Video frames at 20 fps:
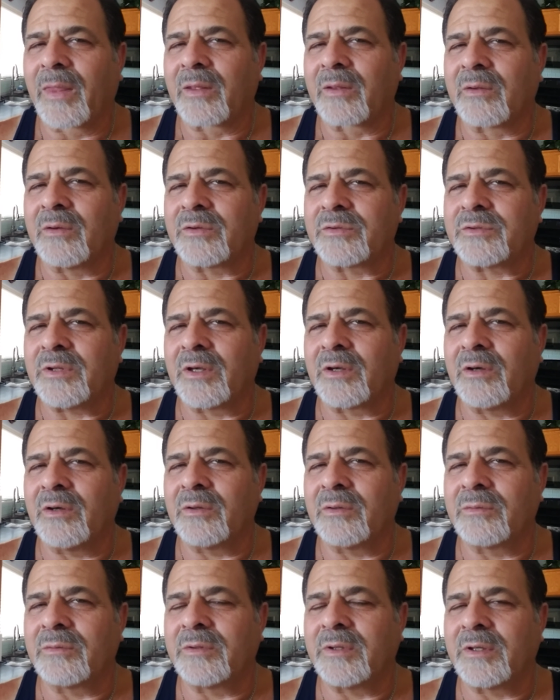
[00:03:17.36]
because they're
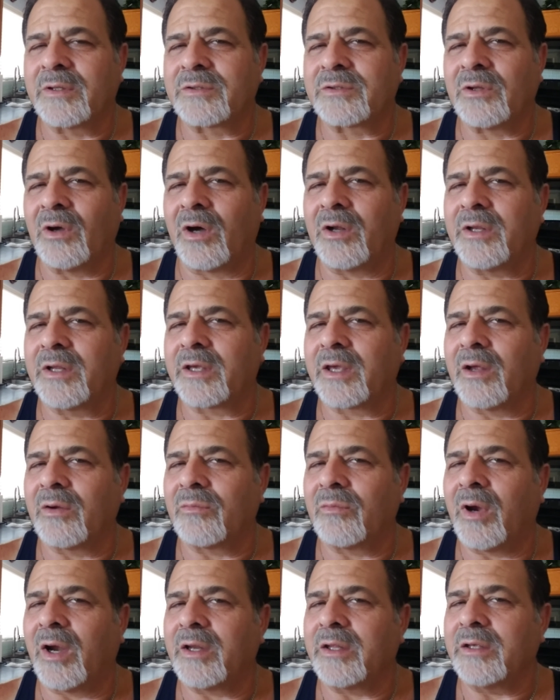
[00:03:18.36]
going they're starting to get
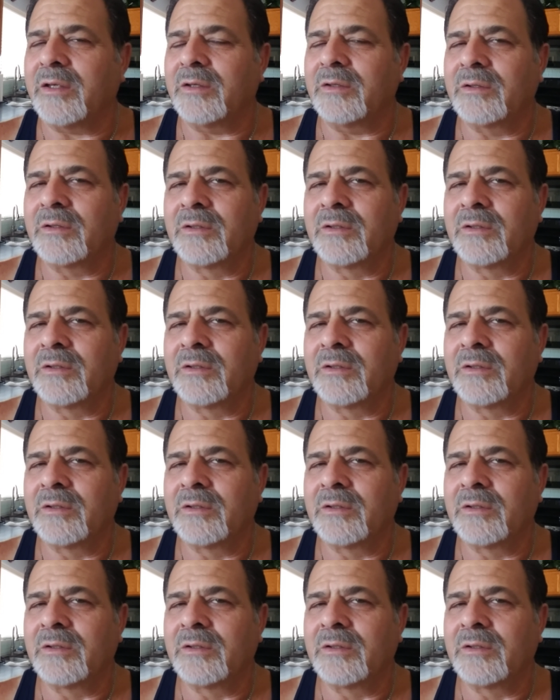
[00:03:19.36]
ready